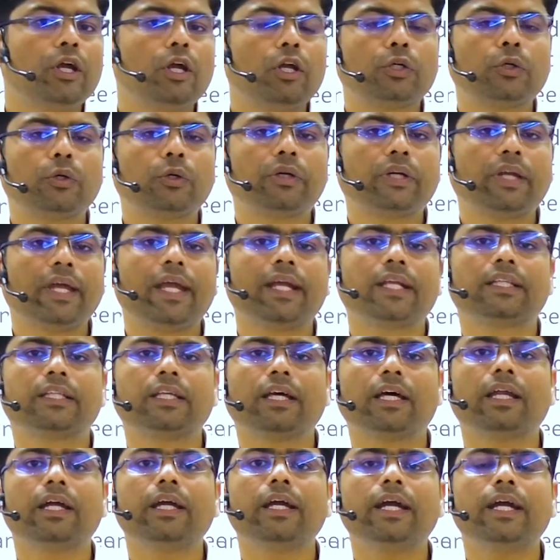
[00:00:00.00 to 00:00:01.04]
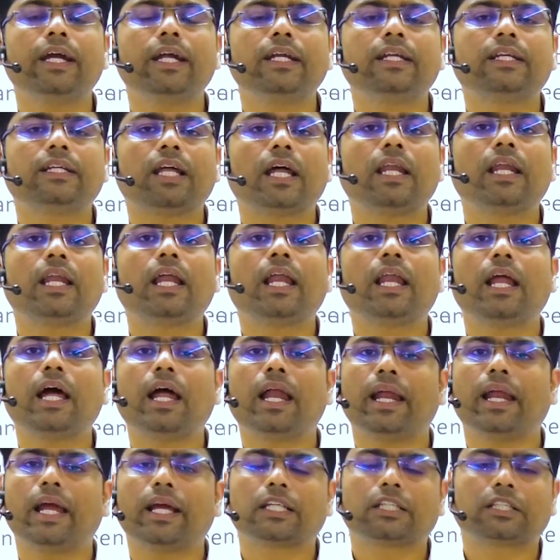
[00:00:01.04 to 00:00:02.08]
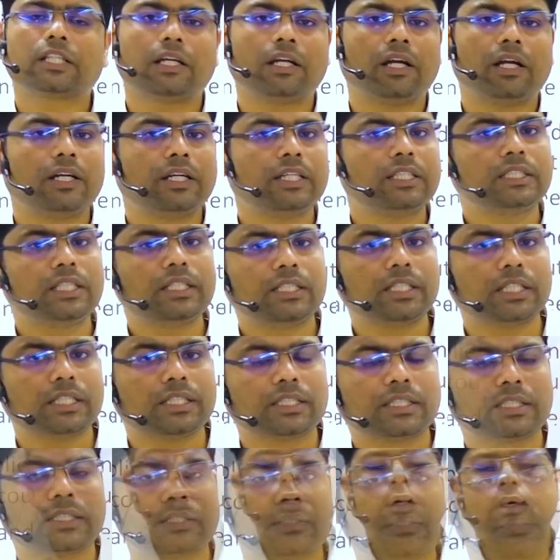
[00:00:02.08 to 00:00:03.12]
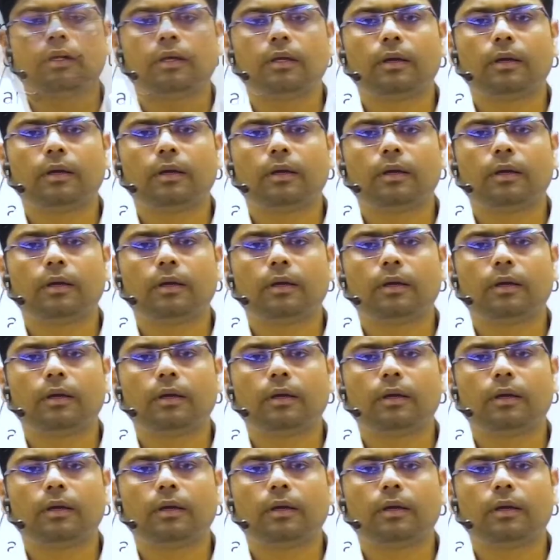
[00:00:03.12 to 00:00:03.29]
to take their internal and external decisions.